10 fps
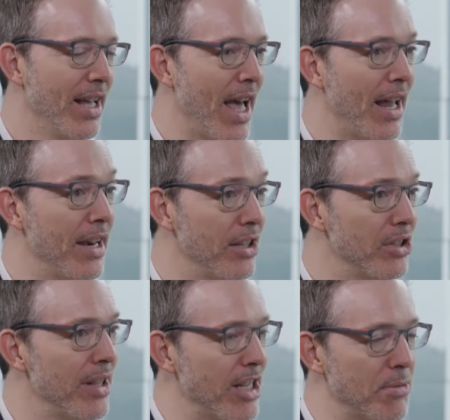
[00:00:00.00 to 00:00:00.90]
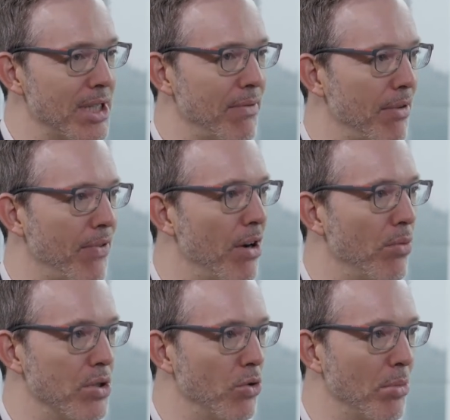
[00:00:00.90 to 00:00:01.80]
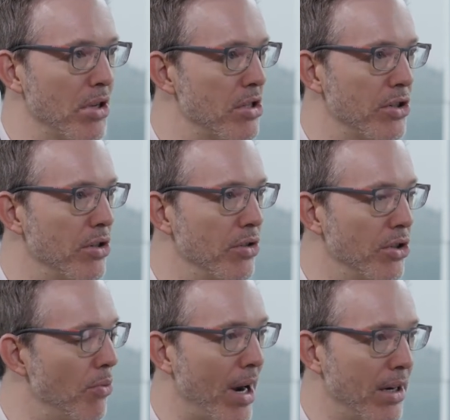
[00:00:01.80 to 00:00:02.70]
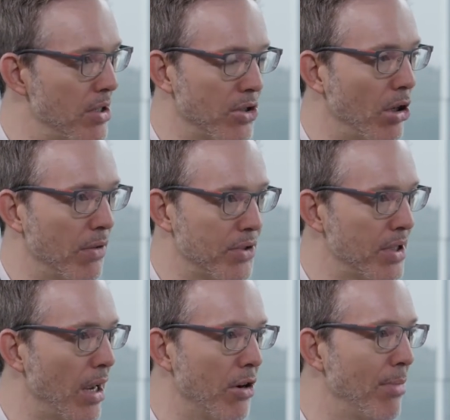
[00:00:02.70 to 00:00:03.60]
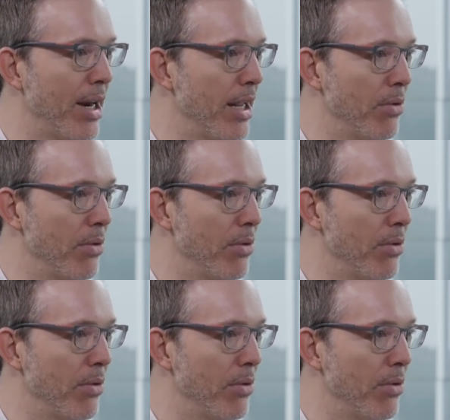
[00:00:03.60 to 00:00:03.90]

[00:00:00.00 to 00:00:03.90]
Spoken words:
And initially that specific fund was almost to run staff's own money.